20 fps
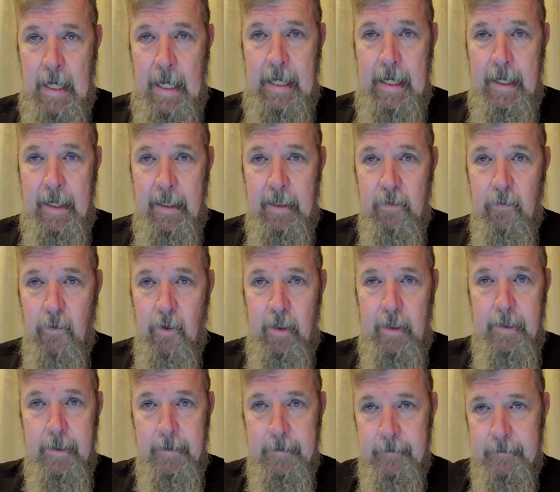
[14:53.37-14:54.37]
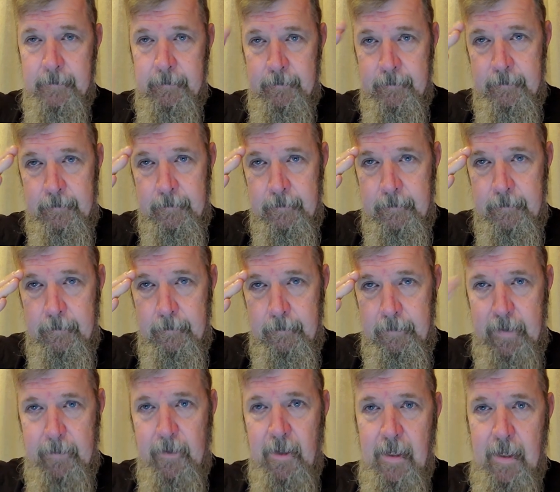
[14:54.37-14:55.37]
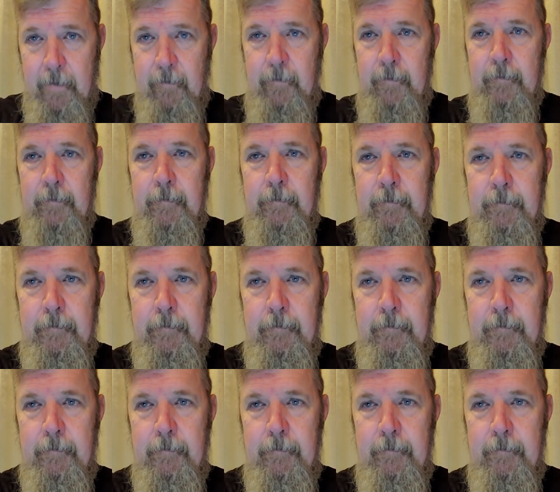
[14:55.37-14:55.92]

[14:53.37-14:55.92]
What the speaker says: I got to get to work. Pinball out.